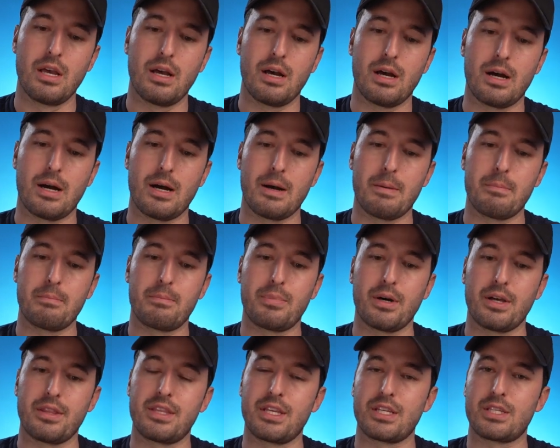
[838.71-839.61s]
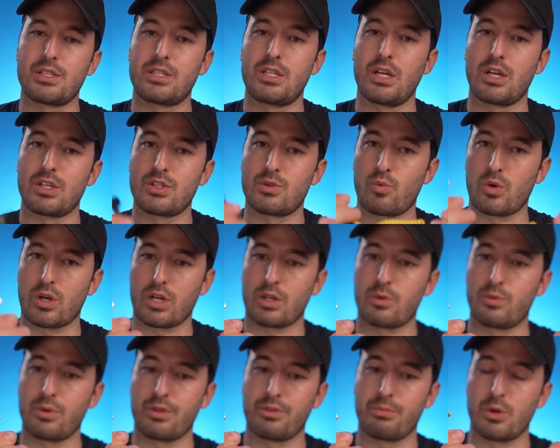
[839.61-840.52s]
But this does
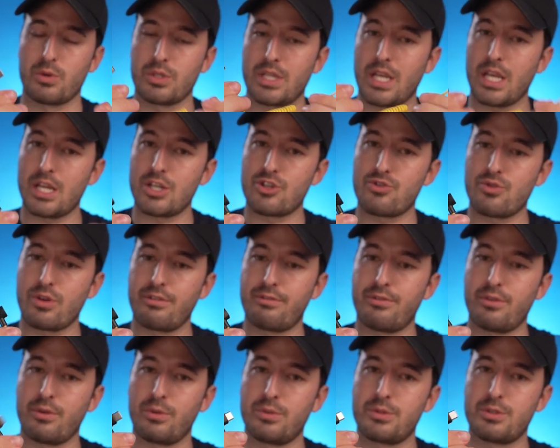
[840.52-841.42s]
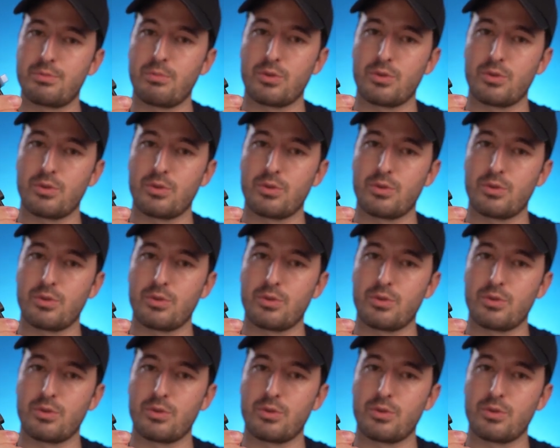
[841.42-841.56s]
work with most Android phones.